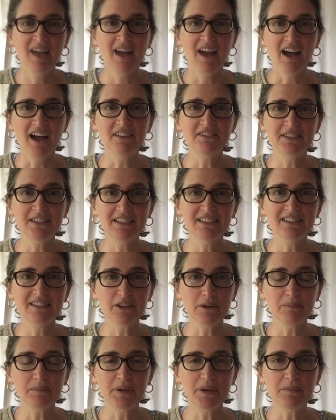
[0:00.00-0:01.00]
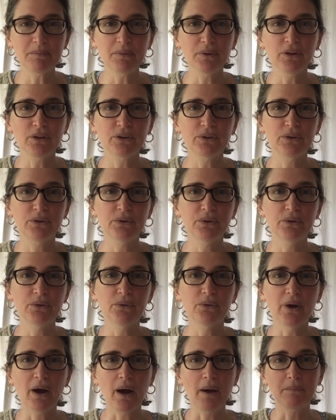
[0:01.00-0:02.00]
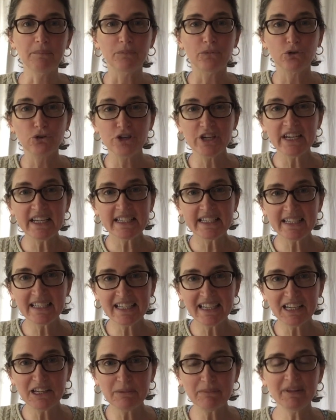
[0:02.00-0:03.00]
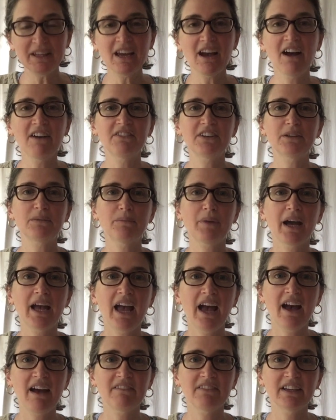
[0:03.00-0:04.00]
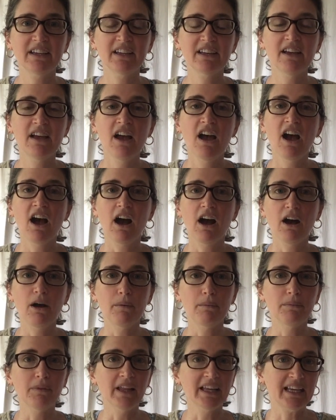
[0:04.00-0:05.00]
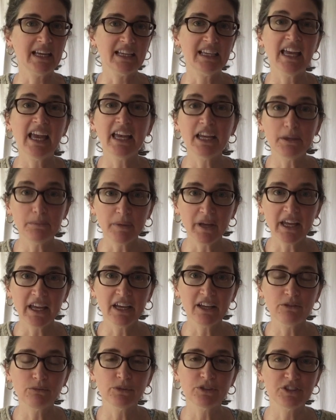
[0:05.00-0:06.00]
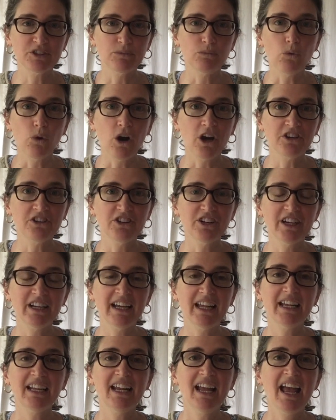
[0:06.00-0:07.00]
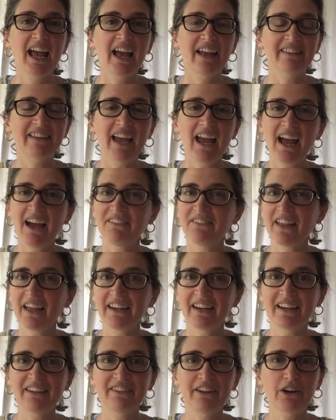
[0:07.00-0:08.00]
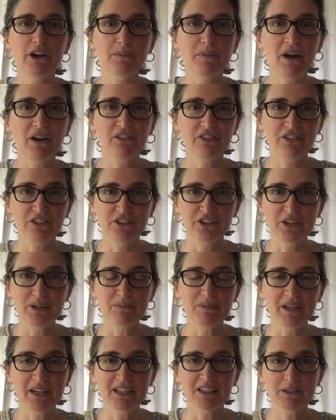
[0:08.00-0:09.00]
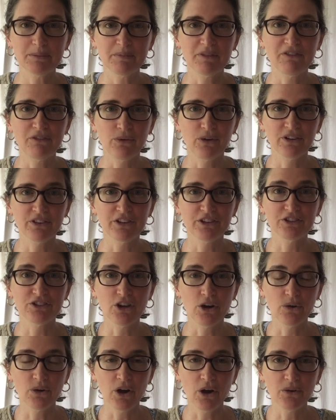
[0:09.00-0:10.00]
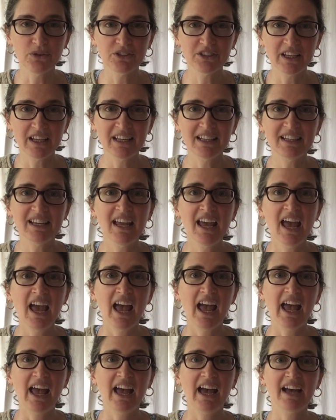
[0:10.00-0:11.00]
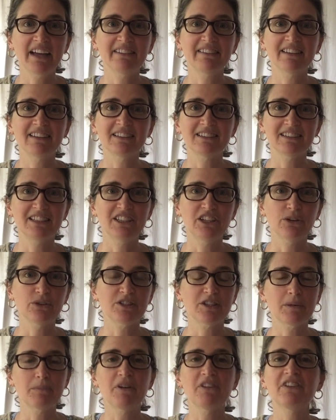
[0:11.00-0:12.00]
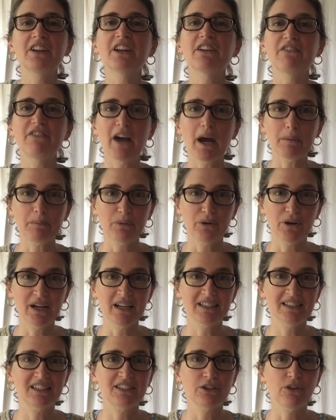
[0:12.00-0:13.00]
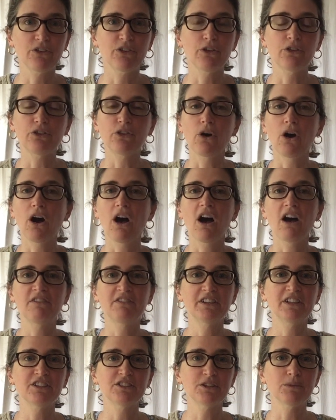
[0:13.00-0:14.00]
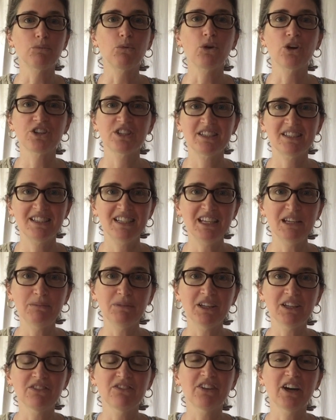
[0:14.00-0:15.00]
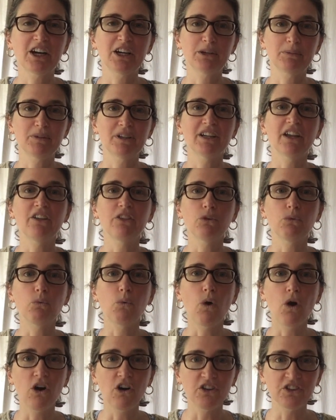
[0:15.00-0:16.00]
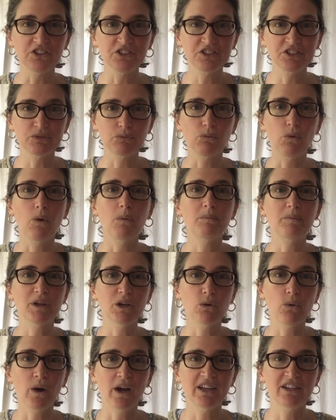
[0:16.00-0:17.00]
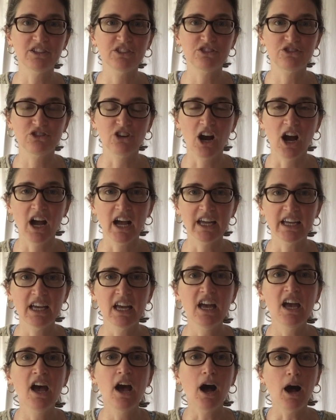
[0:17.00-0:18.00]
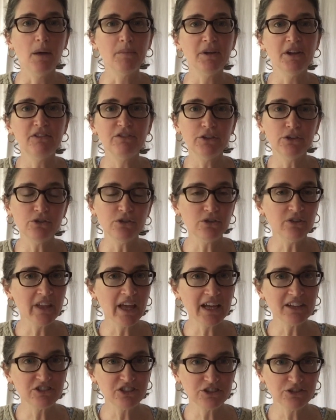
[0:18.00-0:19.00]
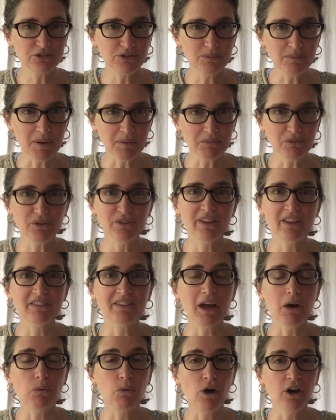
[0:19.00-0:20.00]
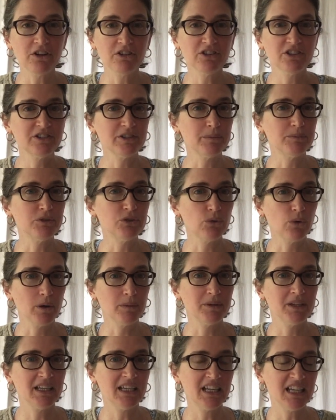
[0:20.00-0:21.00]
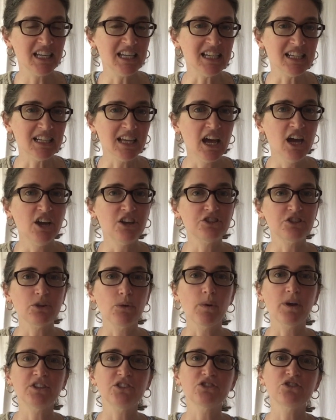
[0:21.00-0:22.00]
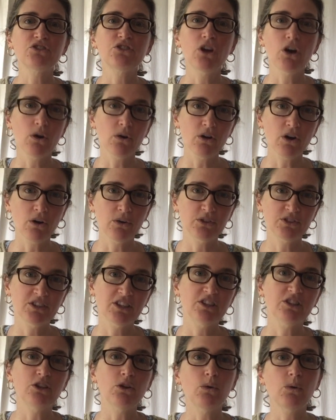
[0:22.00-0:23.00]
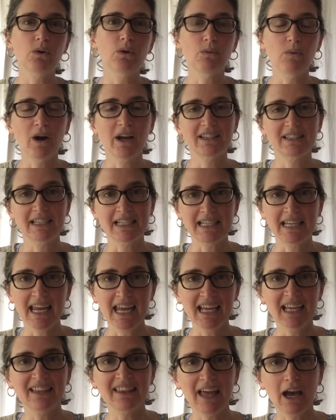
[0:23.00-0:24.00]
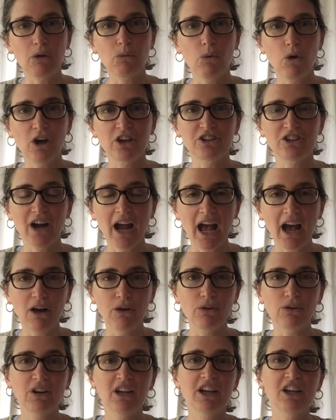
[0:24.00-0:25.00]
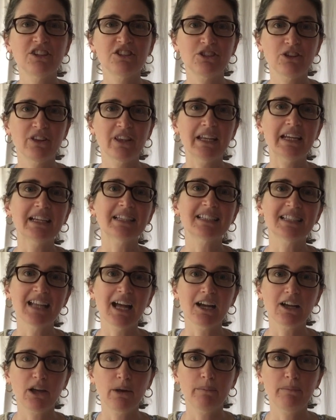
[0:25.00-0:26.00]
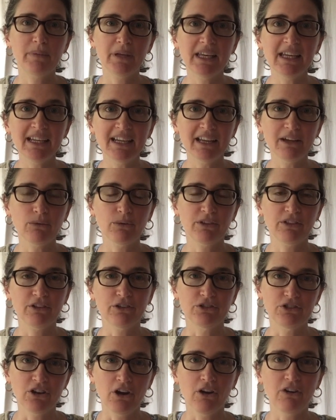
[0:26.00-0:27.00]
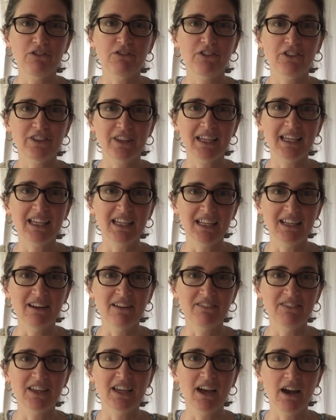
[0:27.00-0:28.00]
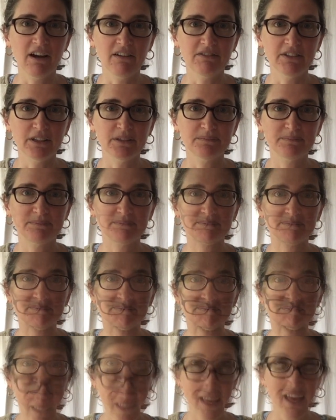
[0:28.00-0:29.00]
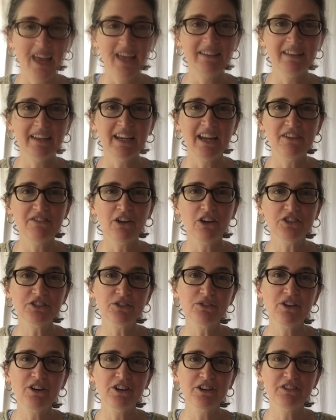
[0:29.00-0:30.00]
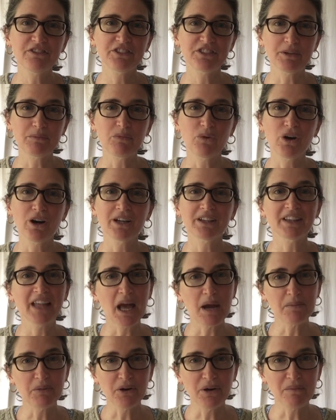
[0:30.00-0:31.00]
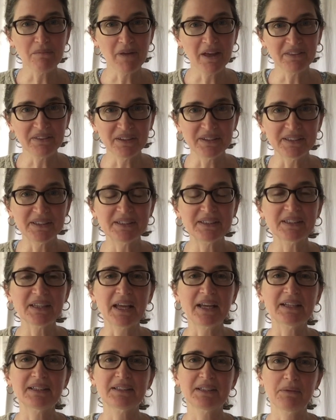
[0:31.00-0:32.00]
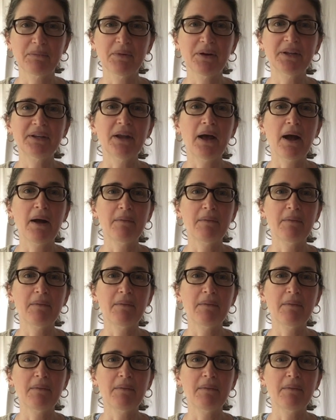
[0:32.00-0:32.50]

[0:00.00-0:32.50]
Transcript: I've seen some people who pre-steam the oven by having like a cake pan with some water in it, and they have that in there about 30 minutes before their dough goes in, and some of it evaporates so that the oven is a more steamy environment and the walls won't be quite as dry. If you do that, just remember that that water is absorbing heat. So when your dough goes in, you would want to take that water out so that it's not competing with your dough for the heat of the oven. And then I've also heard of some more elaborate methods, like someone